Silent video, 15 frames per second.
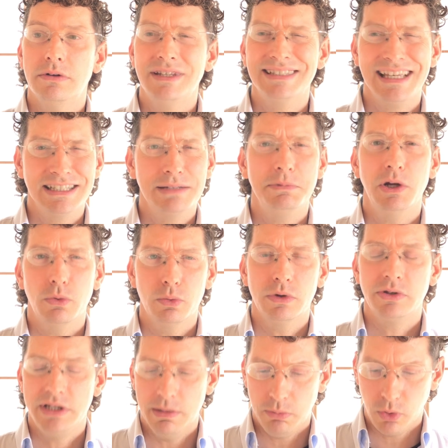this has to be a
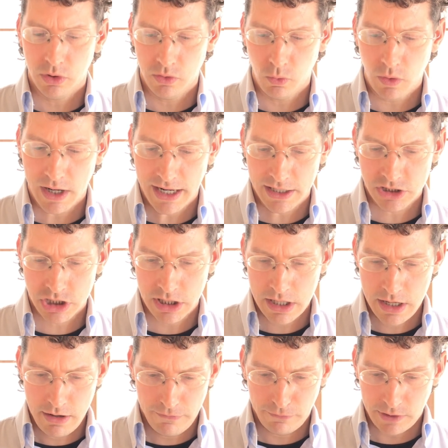really important watch
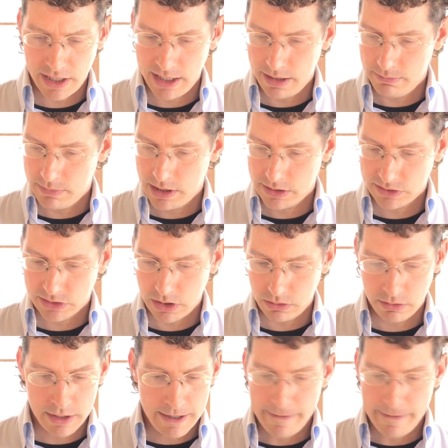for him, so